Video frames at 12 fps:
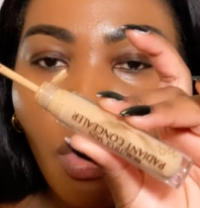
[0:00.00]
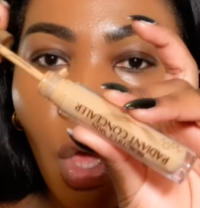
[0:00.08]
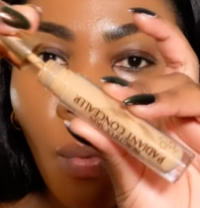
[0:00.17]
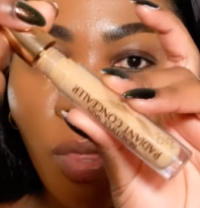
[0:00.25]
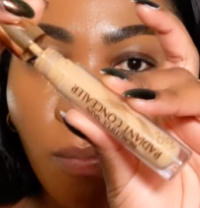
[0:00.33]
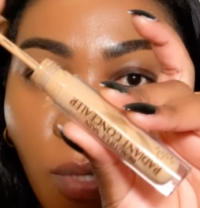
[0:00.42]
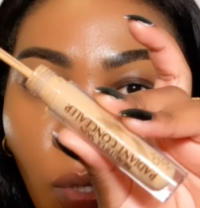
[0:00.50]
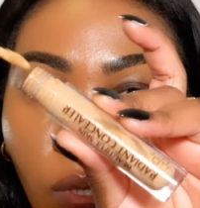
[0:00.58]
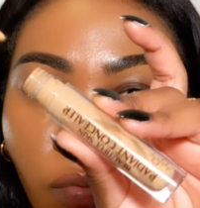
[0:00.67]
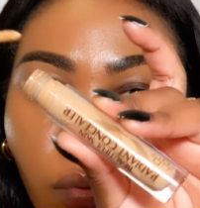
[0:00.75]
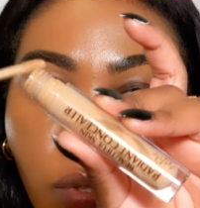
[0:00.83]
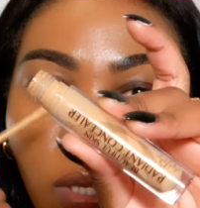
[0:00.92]
I'll go with the
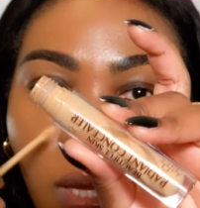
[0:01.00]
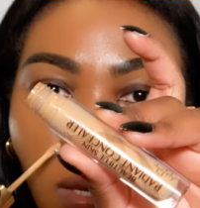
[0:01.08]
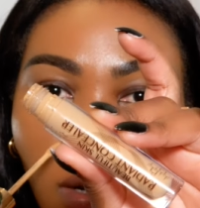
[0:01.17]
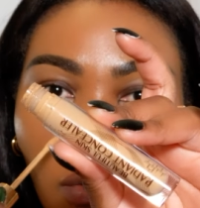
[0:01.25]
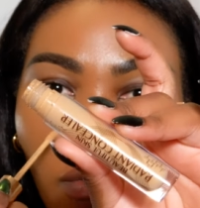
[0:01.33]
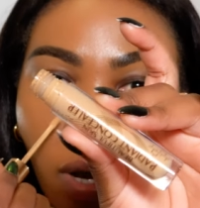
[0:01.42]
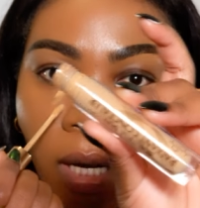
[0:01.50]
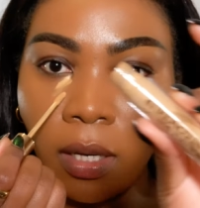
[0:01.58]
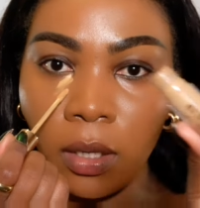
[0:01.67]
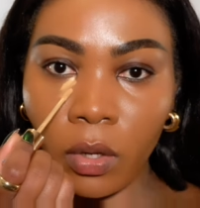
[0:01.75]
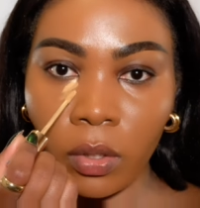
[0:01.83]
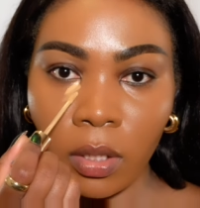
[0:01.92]
Beautiful Skin
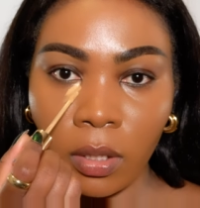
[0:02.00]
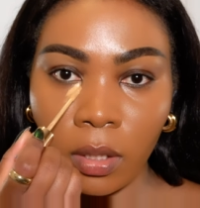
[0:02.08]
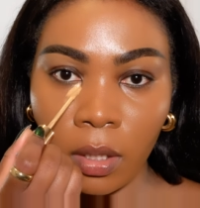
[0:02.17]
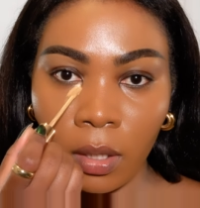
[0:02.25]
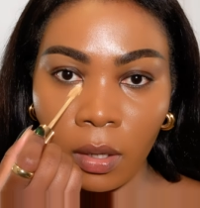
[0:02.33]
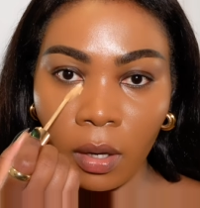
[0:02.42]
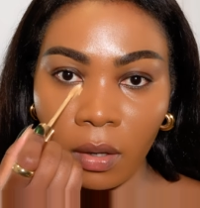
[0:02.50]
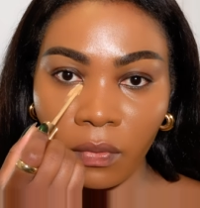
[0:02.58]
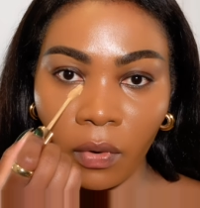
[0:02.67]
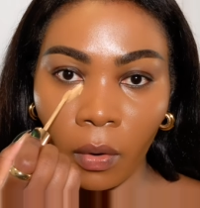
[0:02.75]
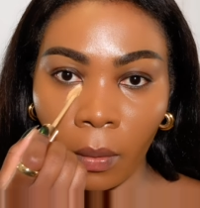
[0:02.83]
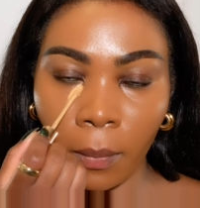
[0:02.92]
Radiant Concealer
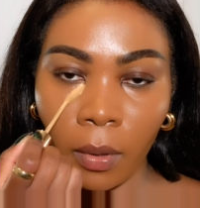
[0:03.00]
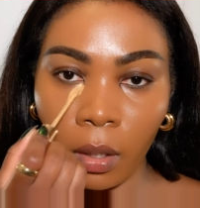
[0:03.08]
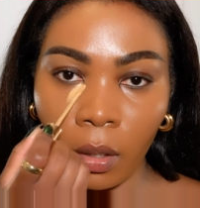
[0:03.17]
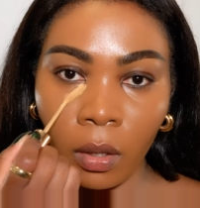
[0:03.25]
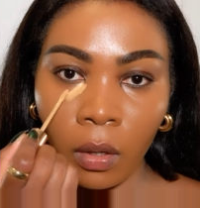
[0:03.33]
from